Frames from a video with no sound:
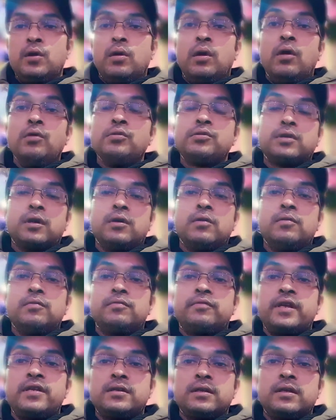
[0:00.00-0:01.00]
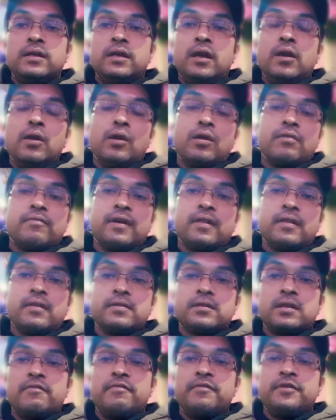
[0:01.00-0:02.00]
Also, recently, a lot of other
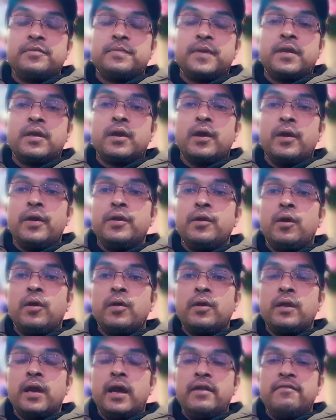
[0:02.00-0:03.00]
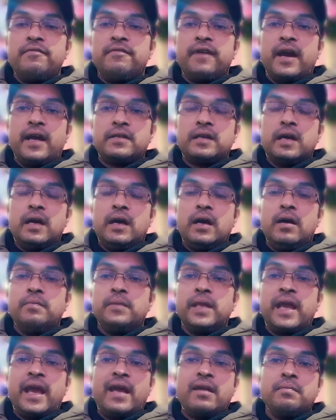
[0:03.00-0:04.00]
stuff has been going on. In fact,
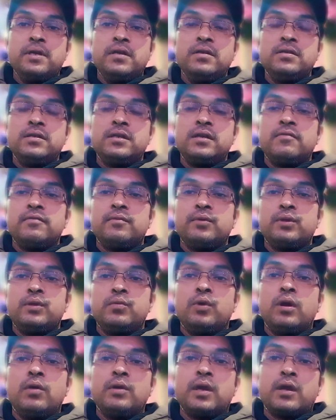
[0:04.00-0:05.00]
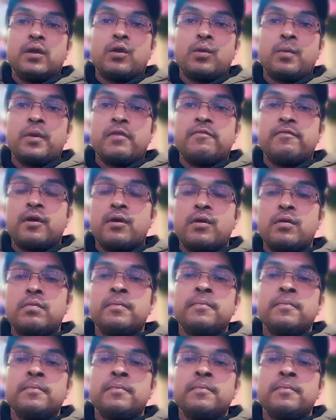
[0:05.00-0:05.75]
they had a meeting with the World Economic Forum